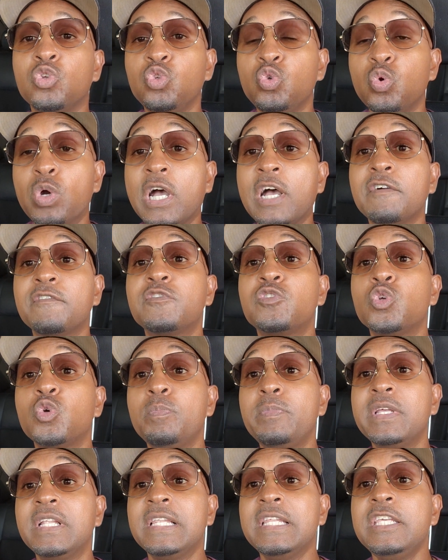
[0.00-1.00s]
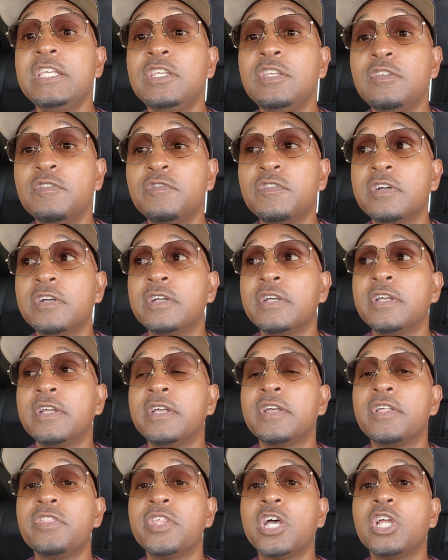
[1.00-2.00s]
You have to believe
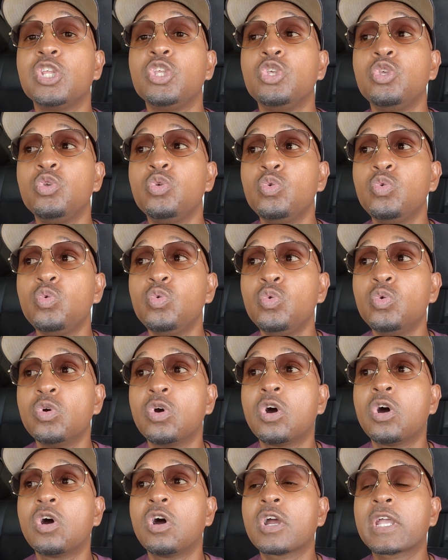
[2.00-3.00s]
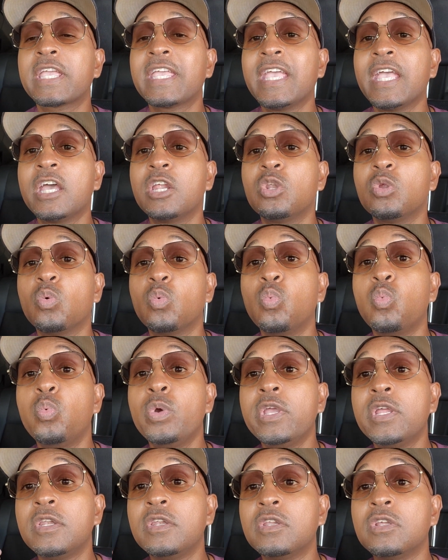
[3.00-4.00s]
that you can
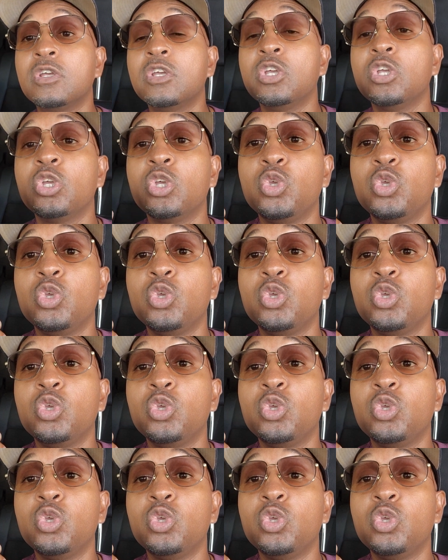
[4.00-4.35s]
win.